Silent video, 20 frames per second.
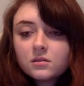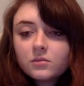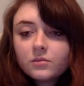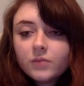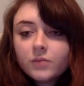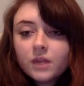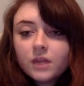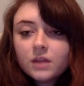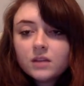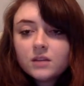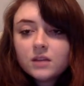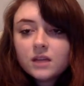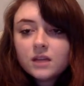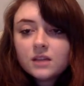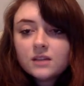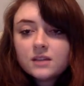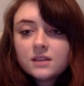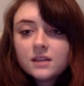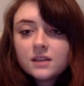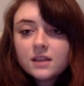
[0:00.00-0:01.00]
But they
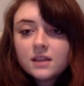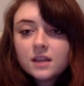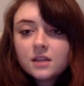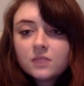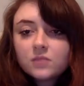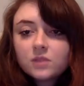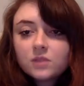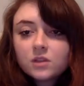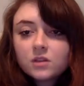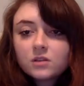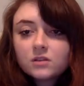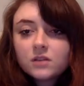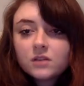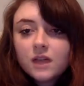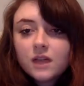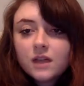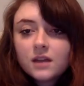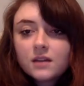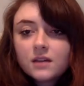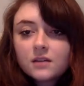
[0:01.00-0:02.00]
said the N-word,
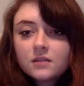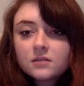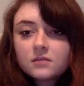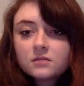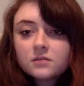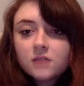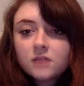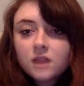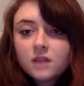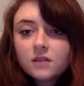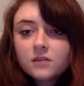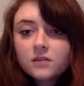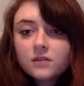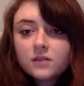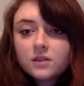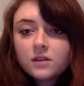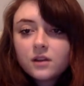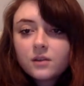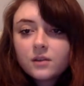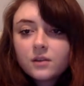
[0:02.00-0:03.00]
like, I don't even
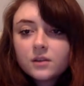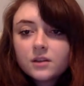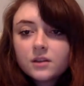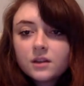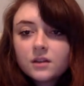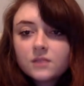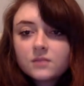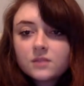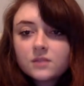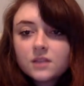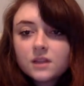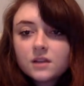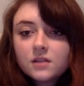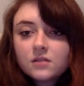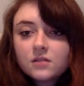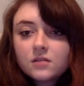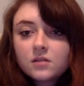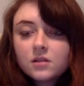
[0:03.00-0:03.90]
know how many times now.